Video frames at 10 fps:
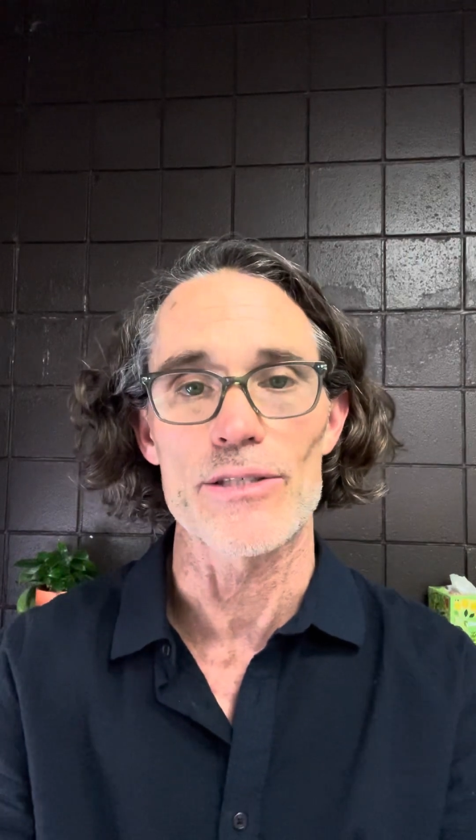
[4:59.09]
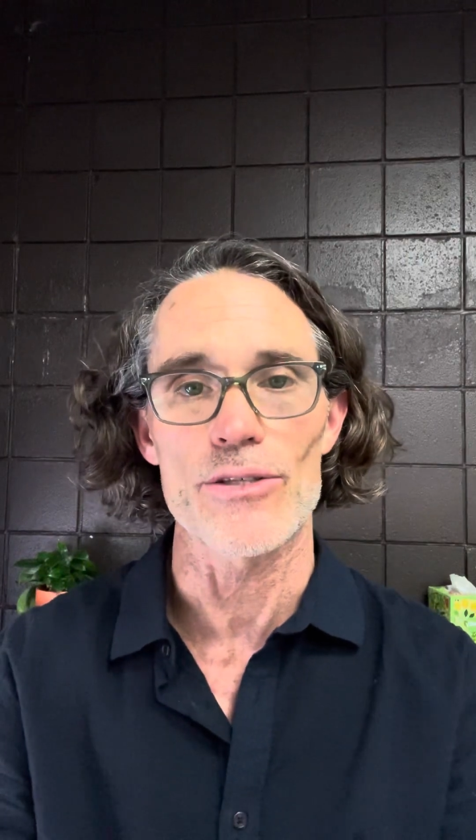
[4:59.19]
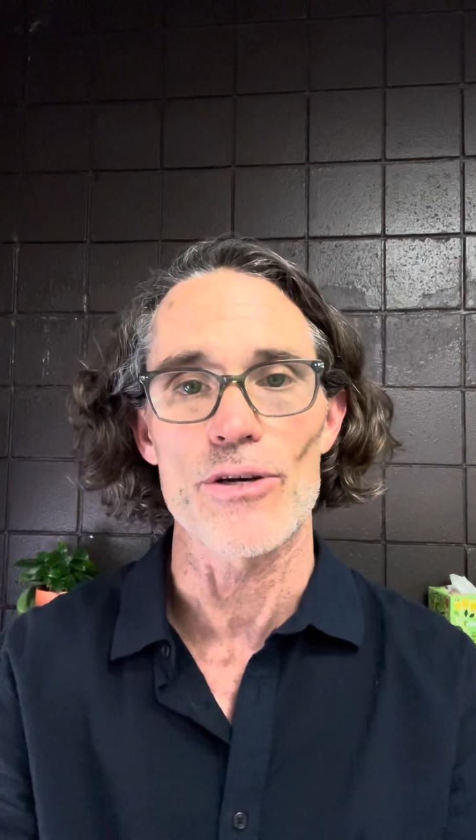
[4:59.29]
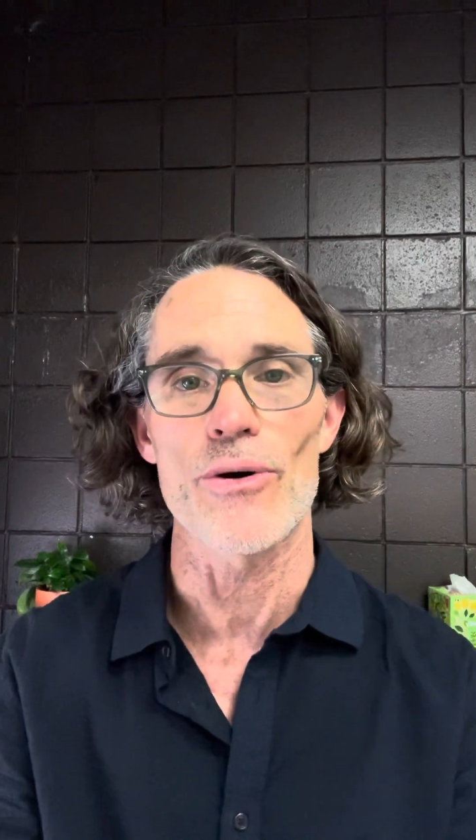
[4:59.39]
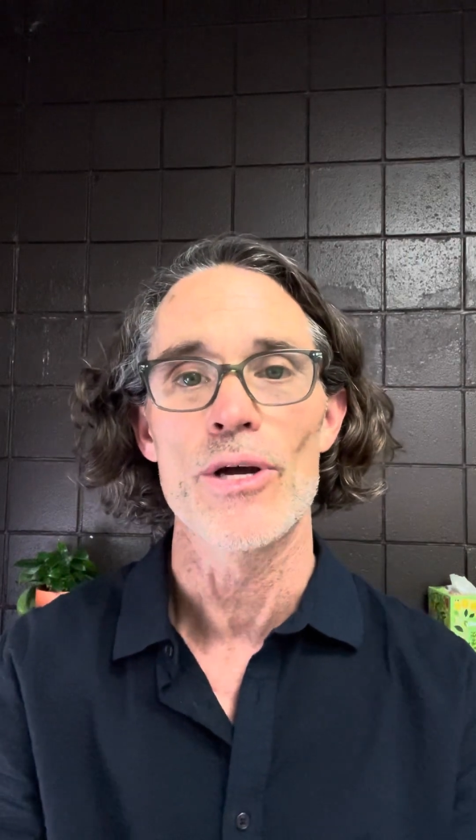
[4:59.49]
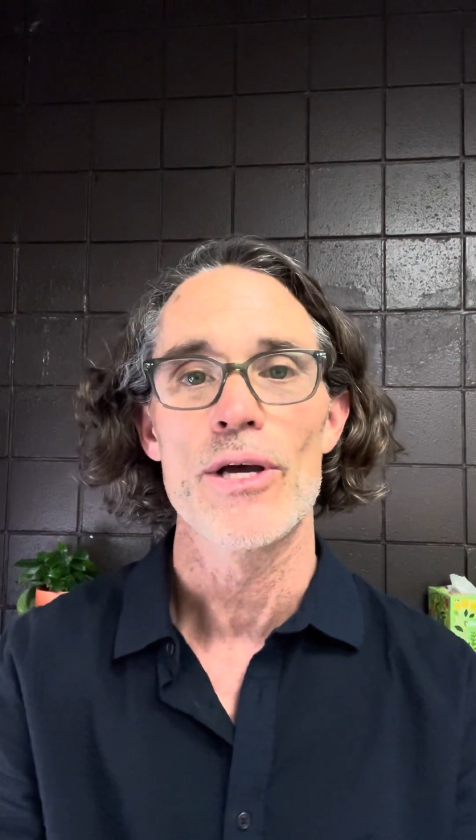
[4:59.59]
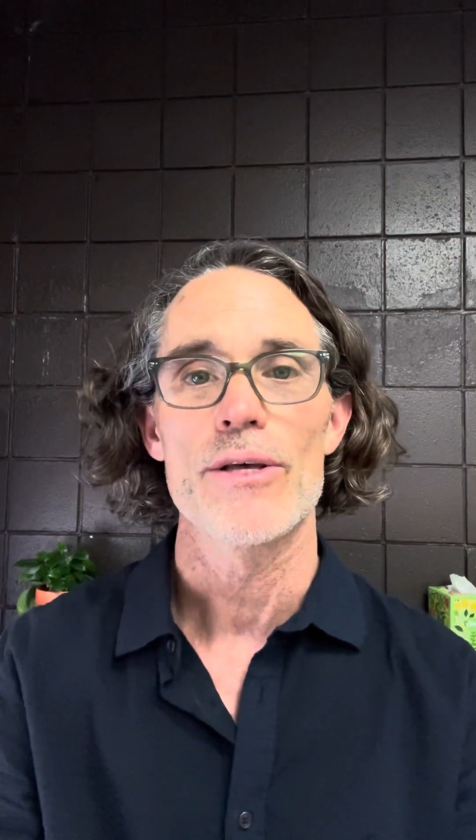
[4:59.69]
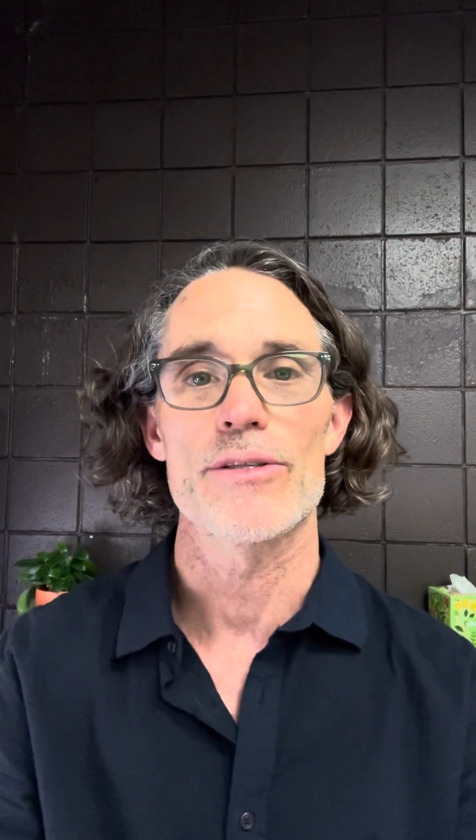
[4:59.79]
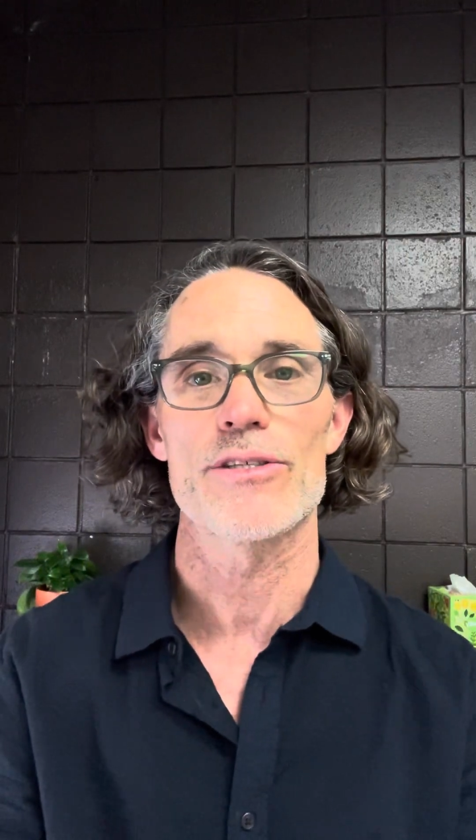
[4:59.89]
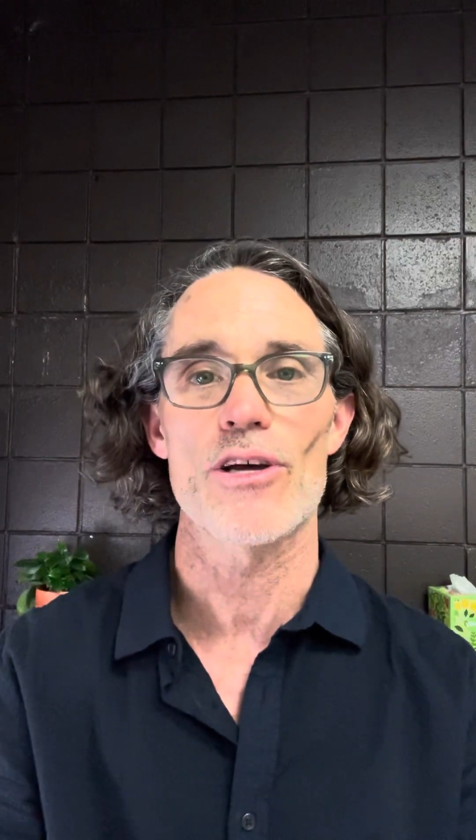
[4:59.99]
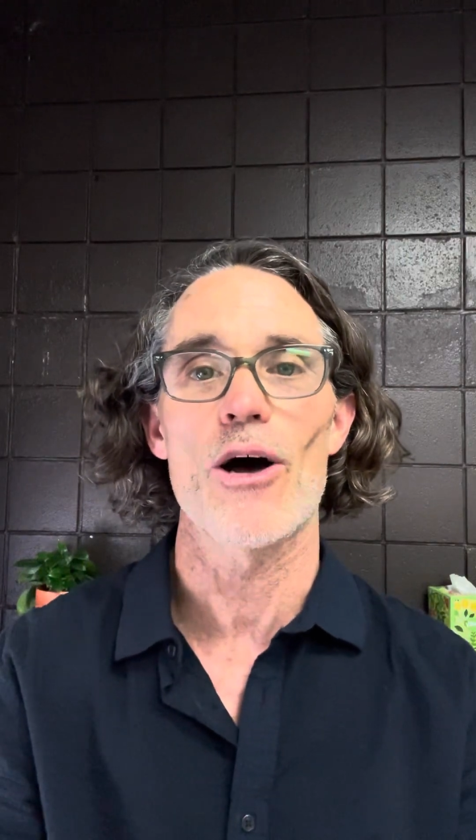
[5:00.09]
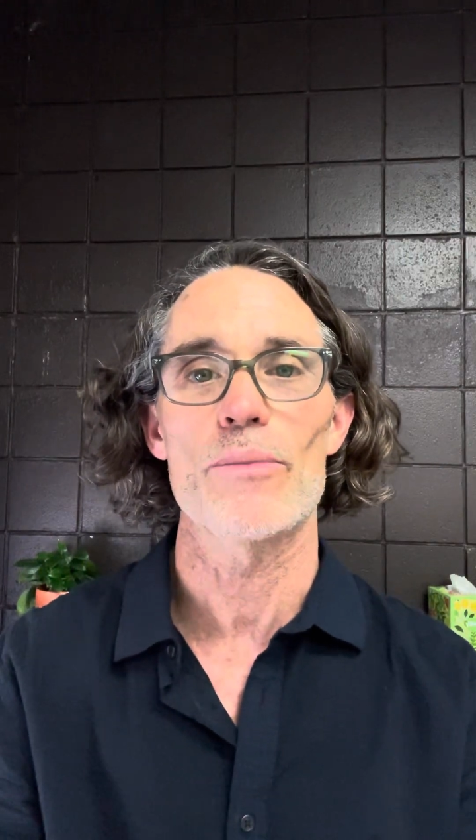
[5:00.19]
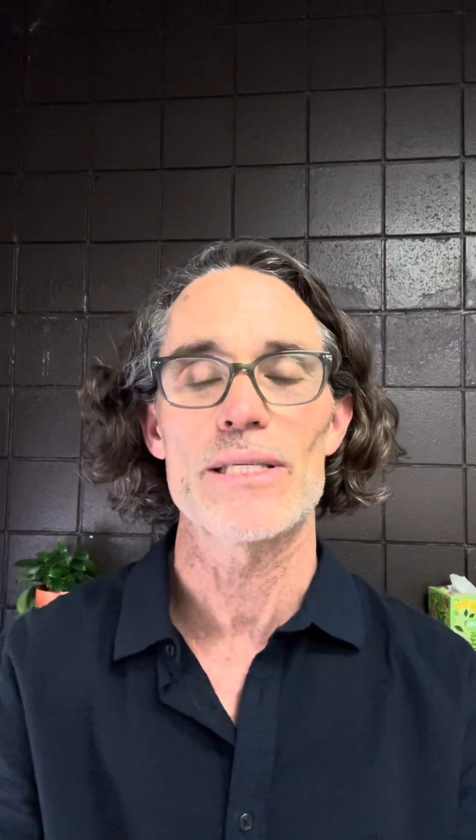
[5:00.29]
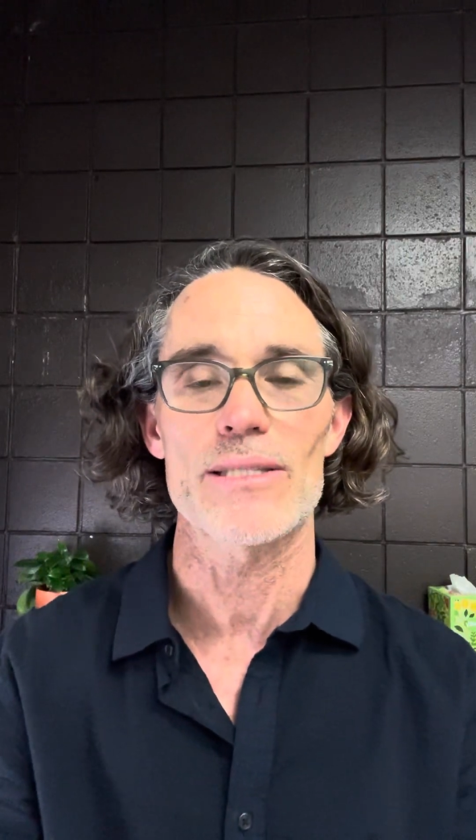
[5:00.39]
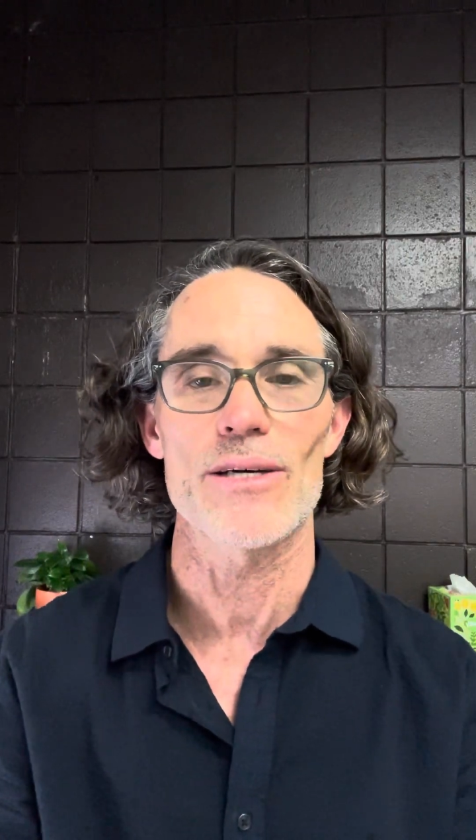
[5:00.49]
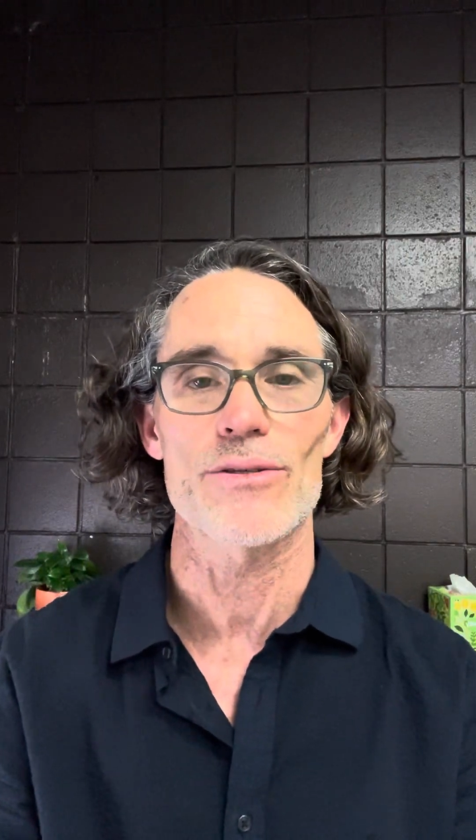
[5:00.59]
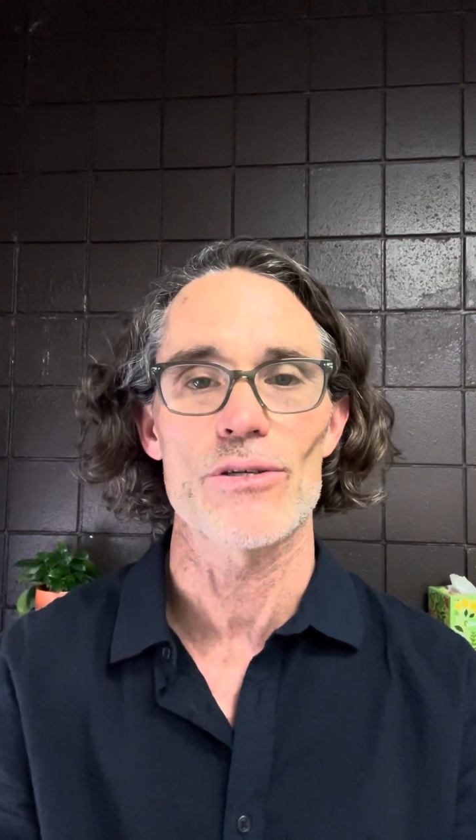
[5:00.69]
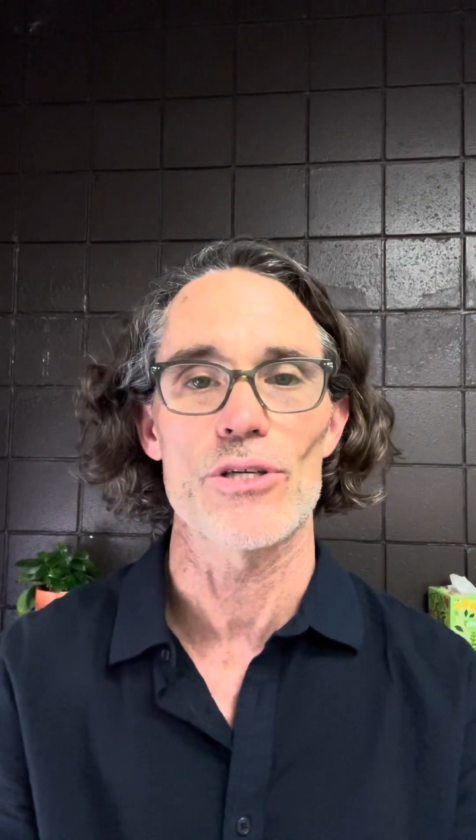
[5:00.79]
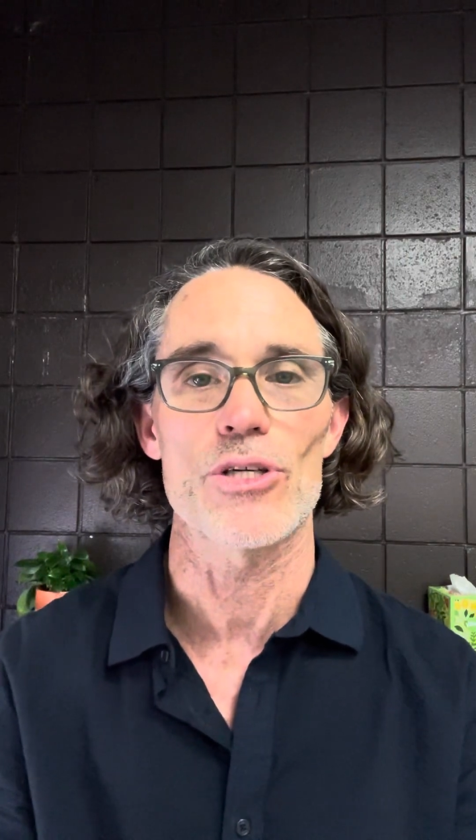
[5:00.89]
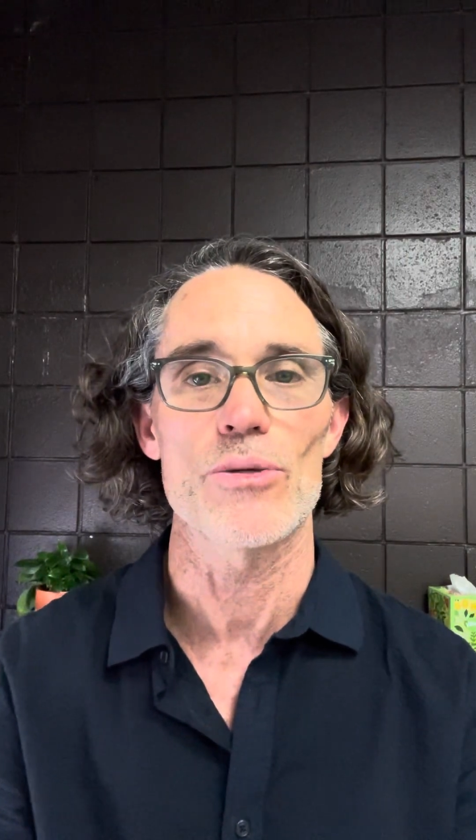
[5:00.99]
And so the zombie cells
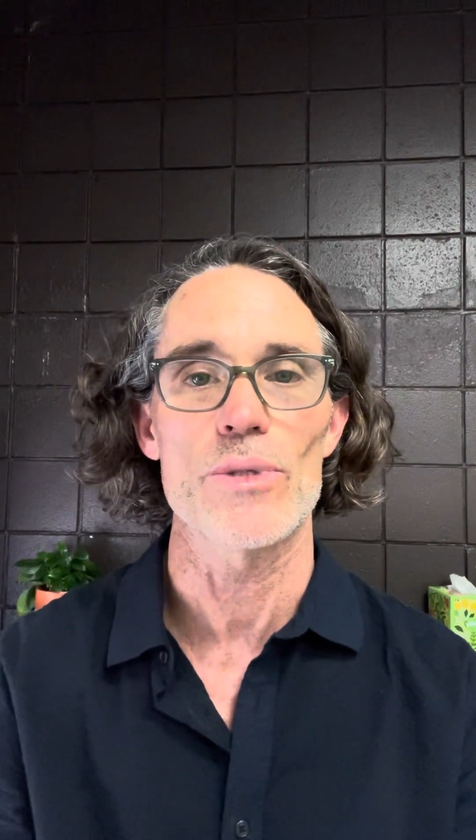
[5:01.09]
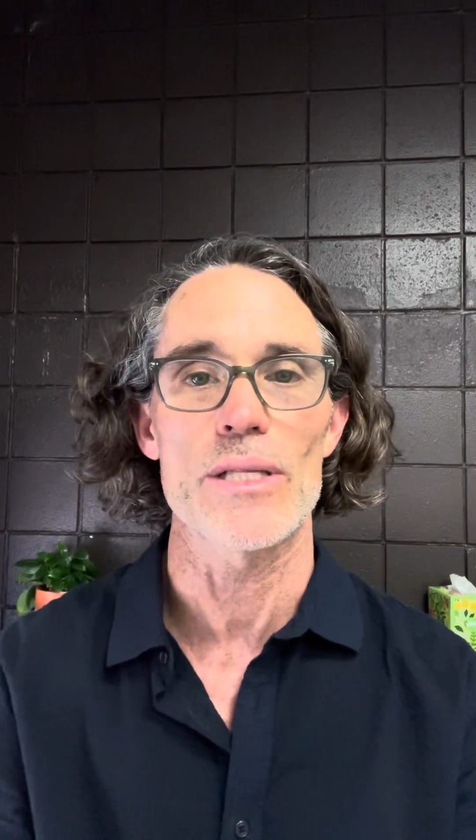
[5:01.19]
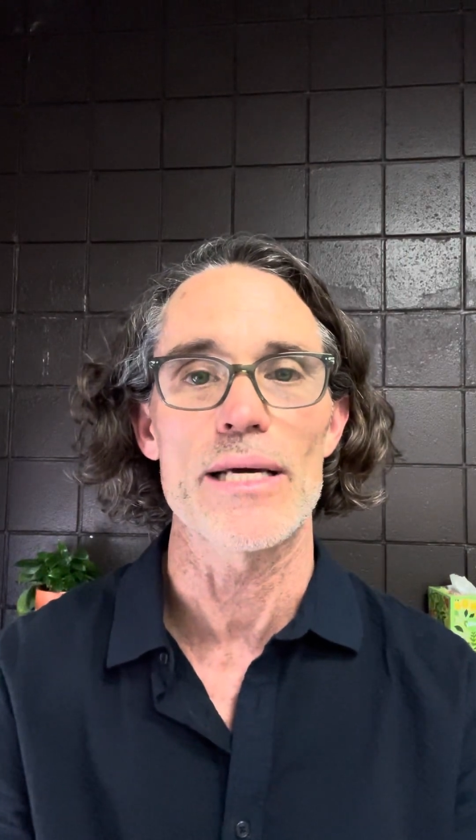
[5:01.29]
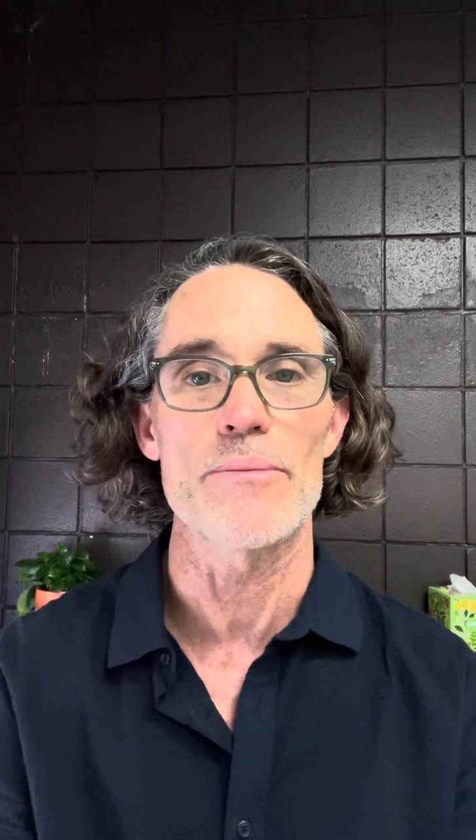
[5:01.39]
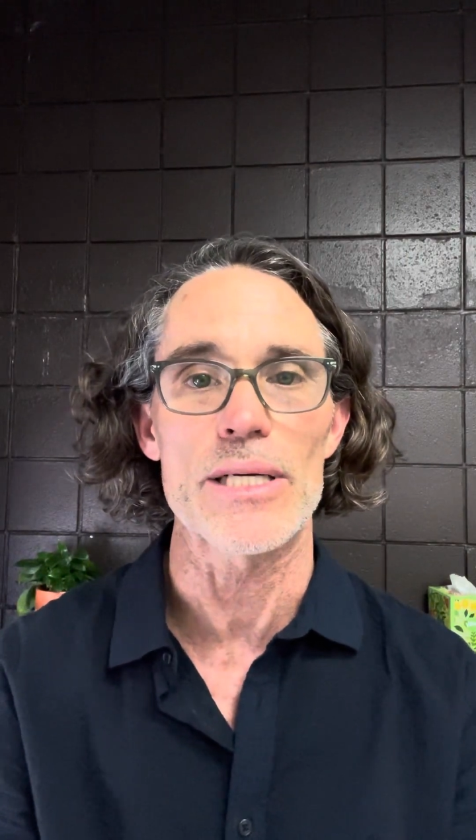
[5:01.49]
can accumulate